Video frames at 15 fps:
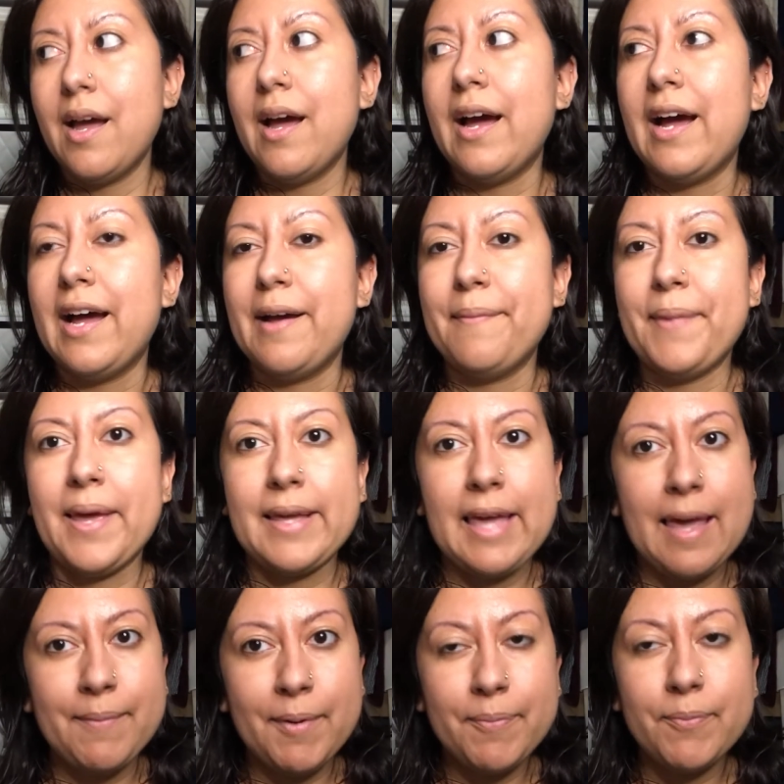I
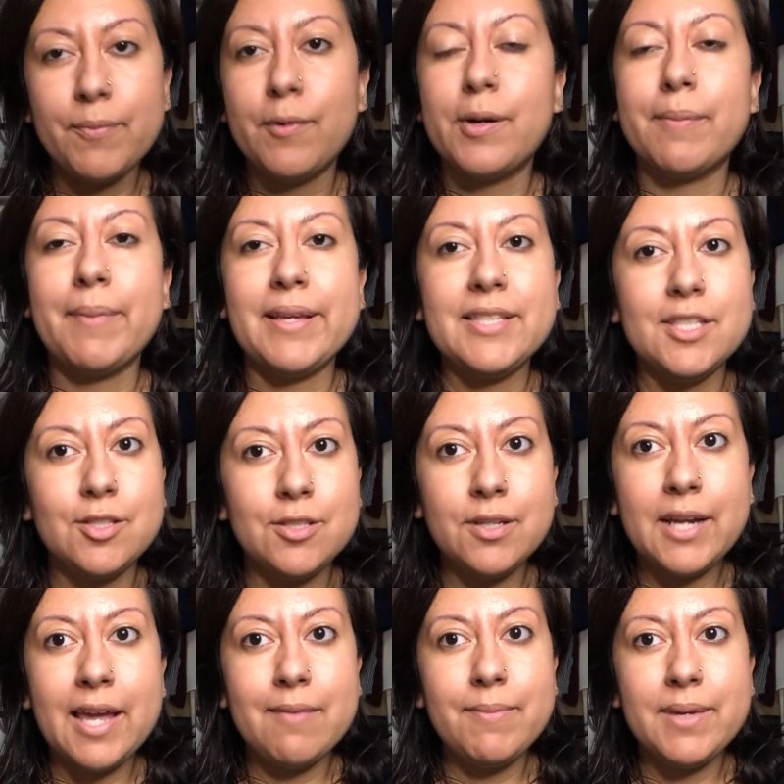came up more. My sister
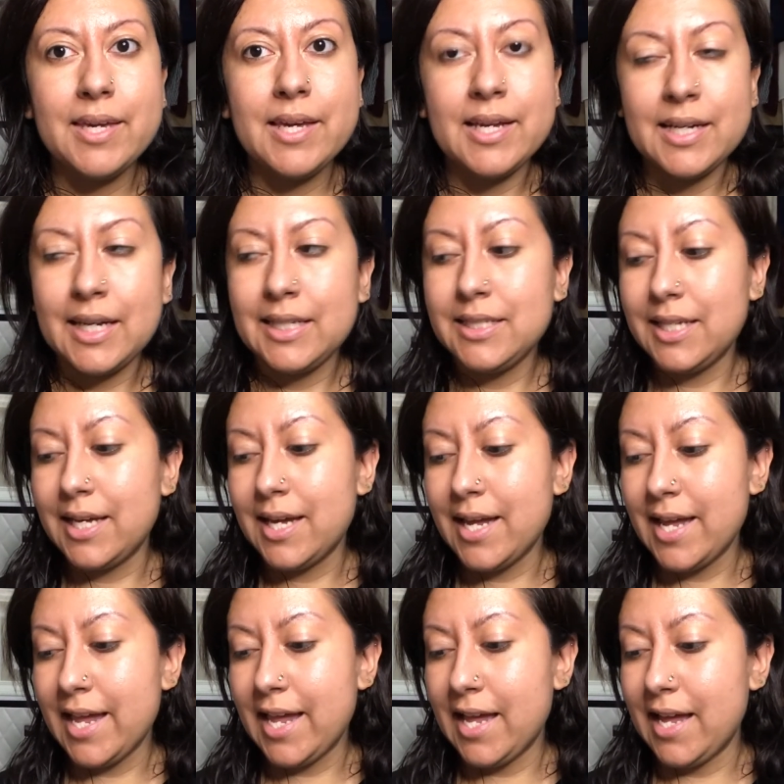gave me an idea,
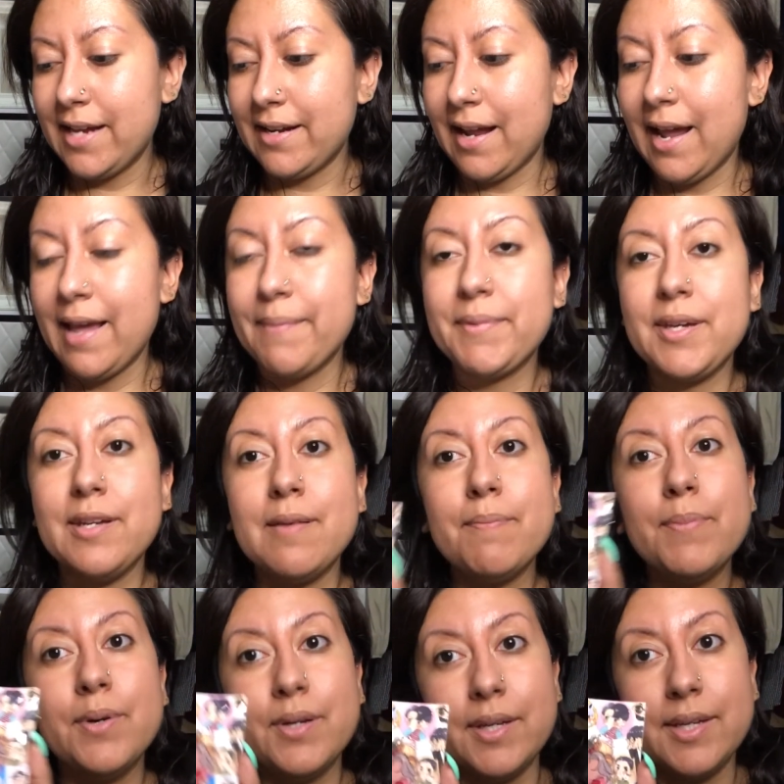and I'm gonna
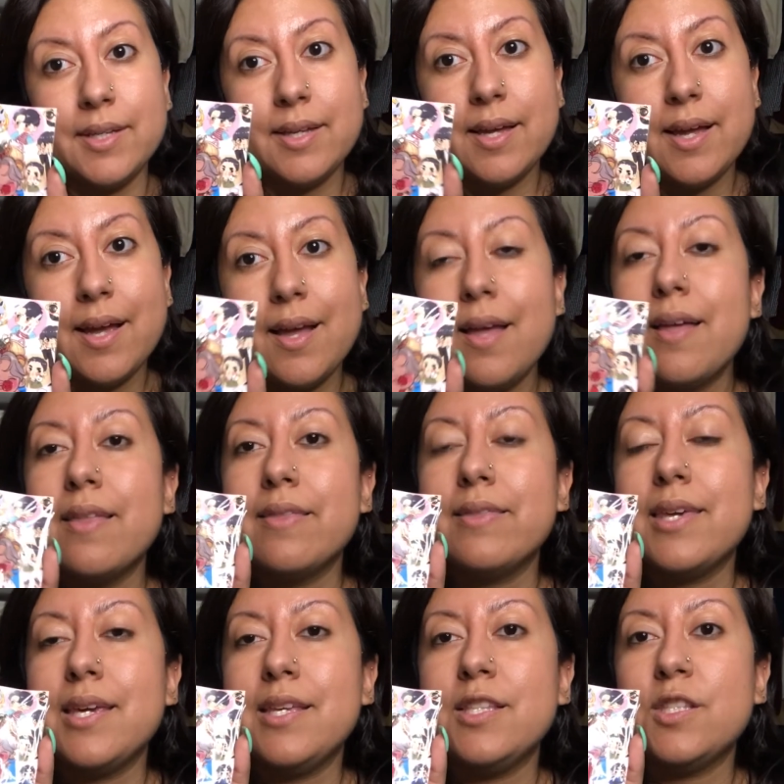put
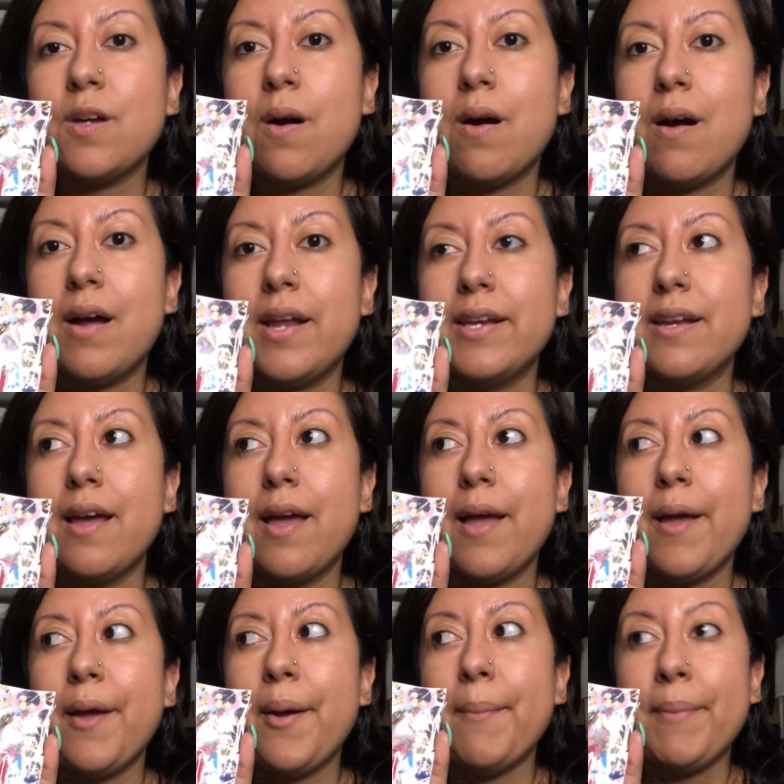these on
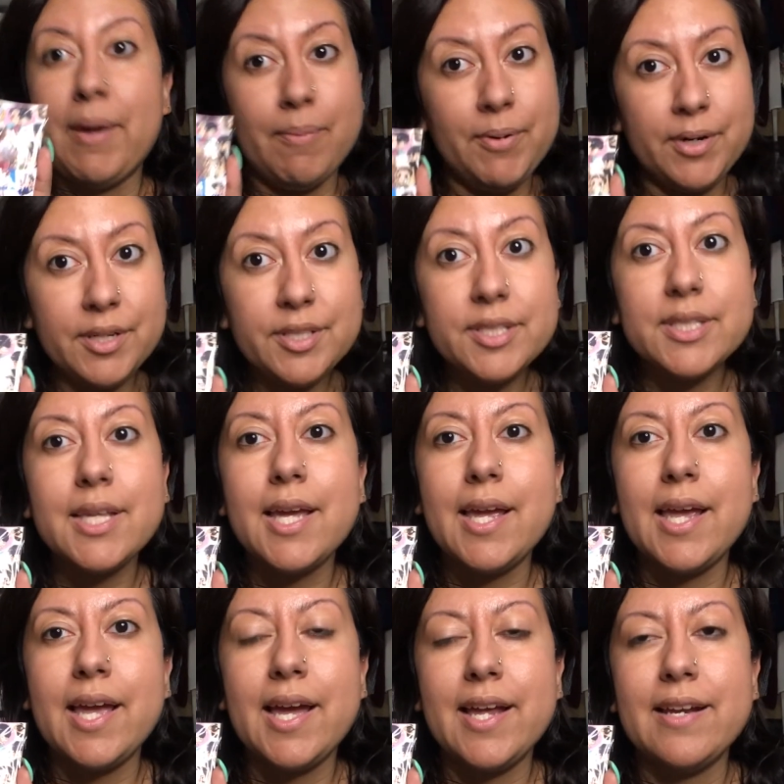my purse,
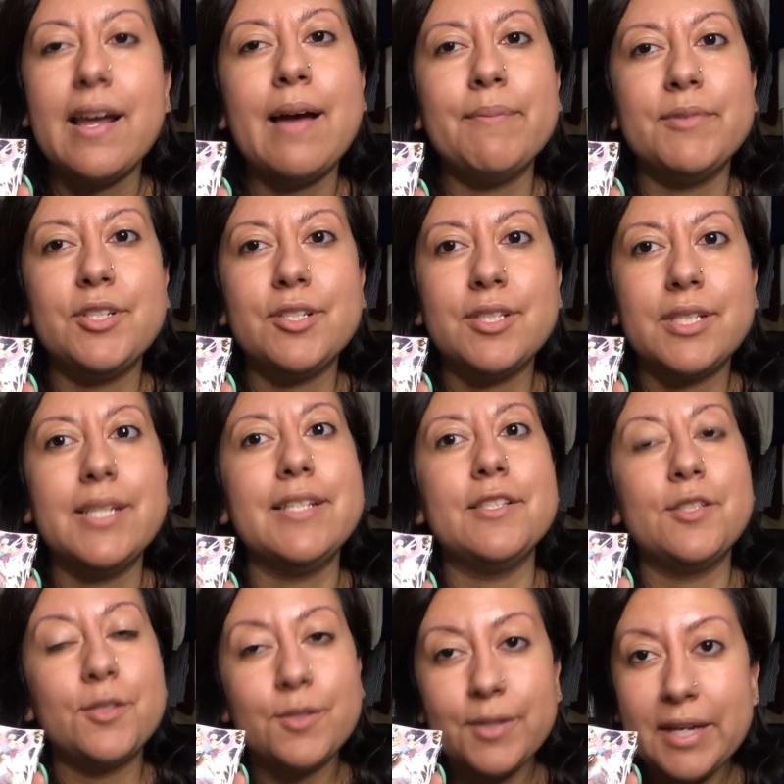and I'm just gonna
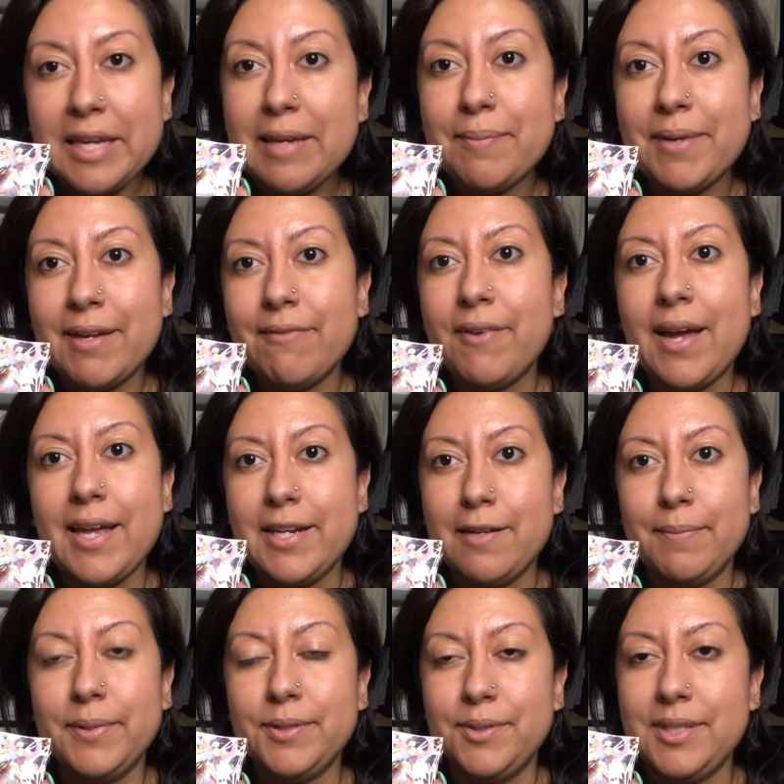scream if I end
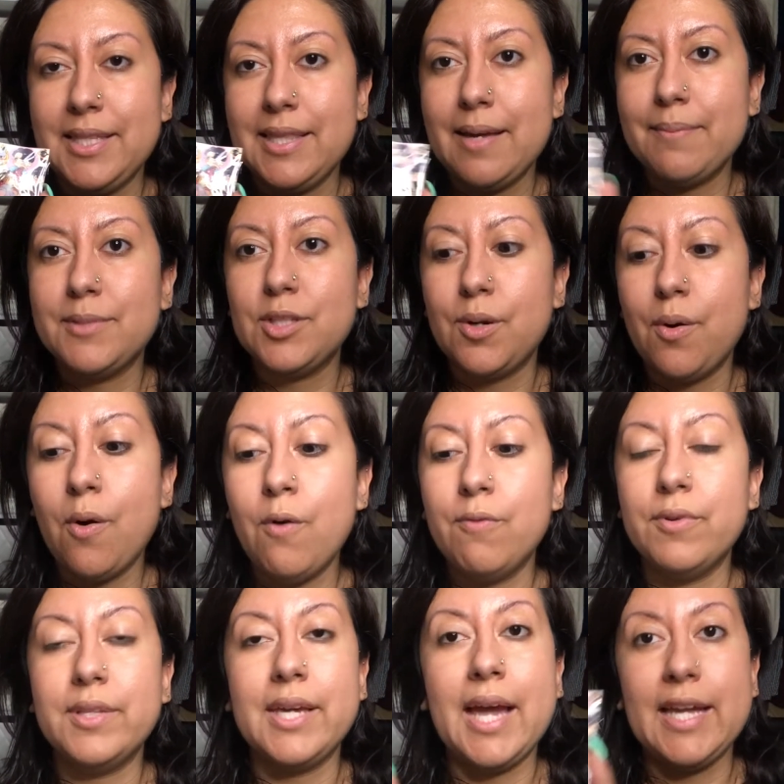up losing them. So
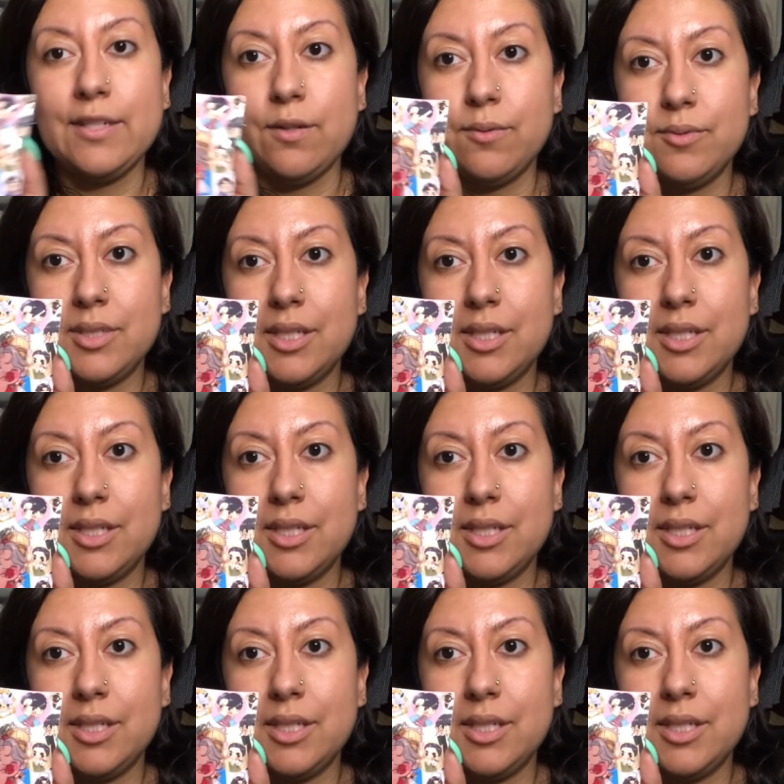hopefully I don't.